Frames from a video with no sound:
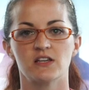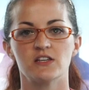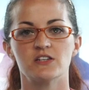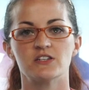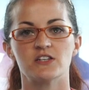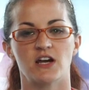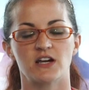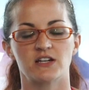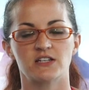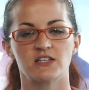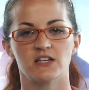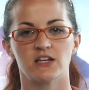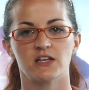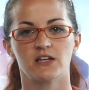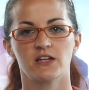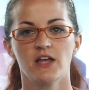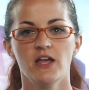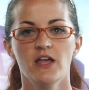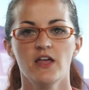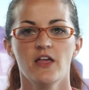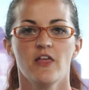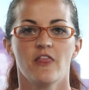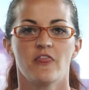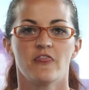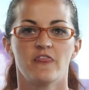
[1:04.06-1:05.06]
conducted
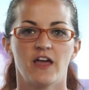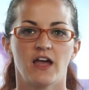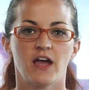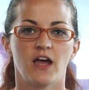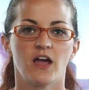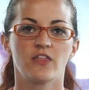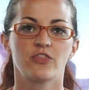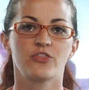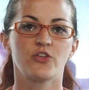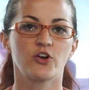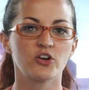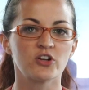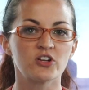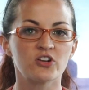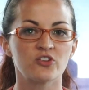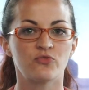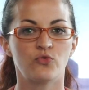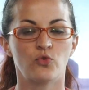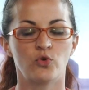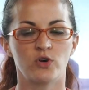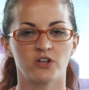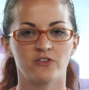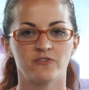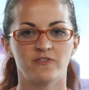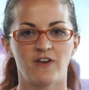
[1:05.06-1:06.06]
that 30 to
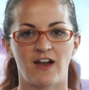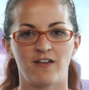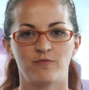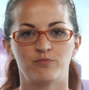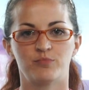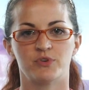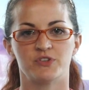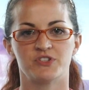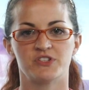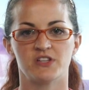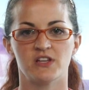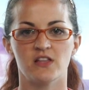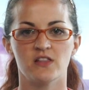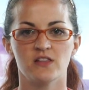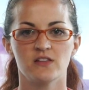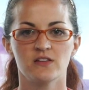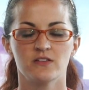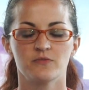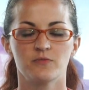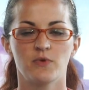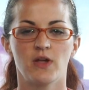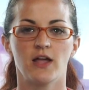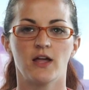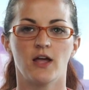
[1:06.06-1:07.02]
45%